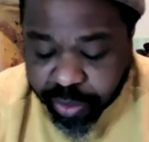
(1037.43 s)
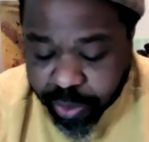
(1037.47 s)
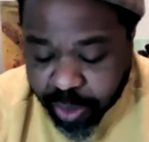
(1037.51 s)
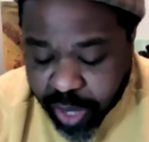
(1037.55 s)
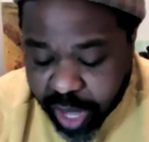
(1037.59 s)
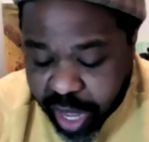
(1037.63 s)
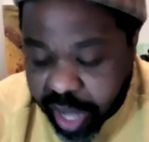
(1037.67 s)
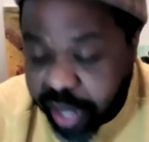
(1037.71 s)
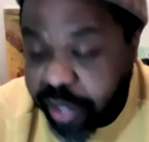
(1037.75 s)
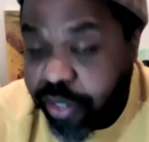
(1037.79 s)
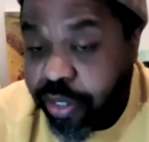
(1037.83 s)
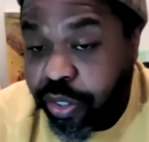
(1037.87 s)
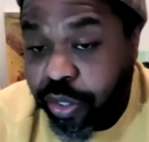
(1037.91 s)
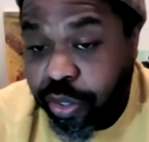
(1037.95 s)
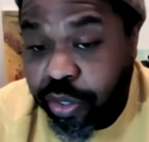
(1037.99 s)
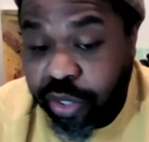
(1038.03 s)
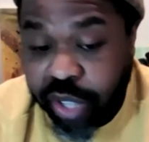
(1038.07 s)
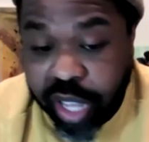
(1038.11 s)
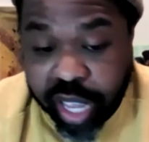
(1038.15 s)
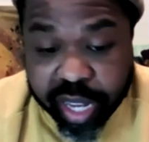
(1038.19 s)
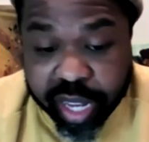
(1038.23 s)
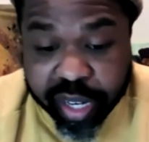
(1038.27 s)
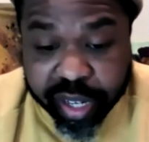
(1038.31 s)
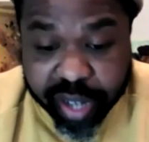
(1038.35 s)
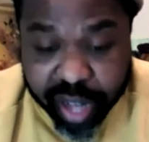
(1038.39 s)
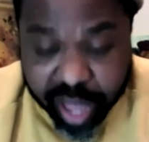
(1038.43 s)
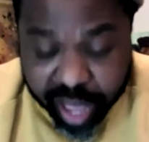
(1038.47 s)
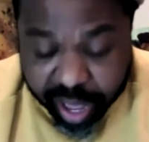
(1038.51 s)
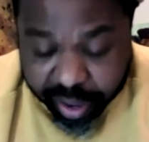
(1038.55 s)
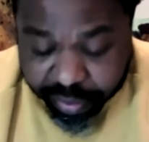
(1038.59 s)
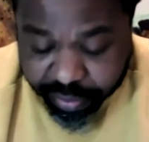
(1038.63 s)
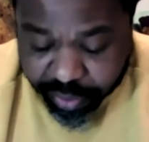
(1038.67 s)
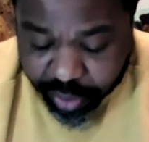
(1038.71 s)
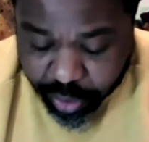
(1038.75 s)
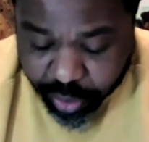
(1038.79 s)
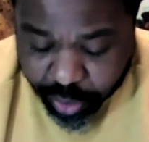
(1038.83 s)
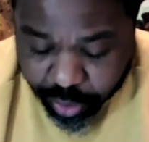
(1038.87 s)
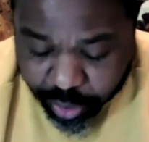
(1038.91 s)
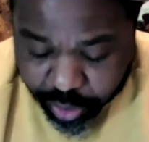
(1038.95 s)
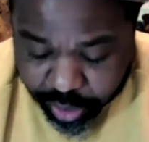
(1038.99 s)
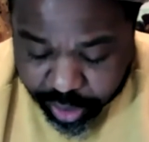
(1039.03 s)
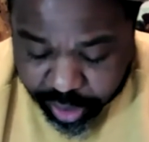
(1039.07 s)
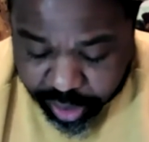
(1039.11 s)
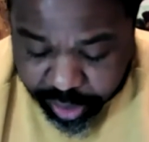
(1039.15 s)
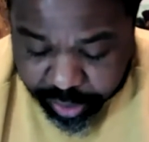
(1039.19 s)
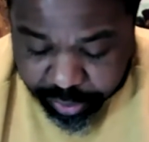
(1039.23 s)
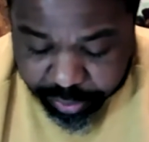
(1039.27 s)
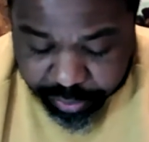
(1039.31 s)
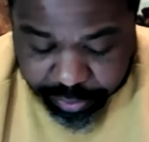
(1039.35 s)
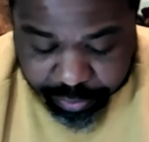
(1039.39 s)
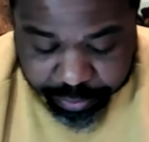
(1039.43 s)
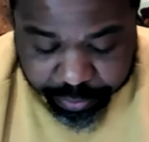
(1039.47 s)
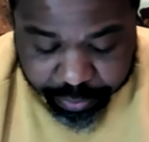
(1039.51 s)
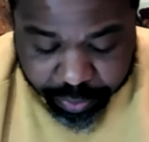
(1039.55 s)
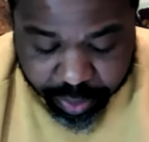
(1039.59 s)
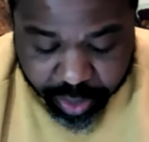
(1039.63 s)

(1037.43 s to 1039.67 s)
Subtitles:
concerts, and live recordings.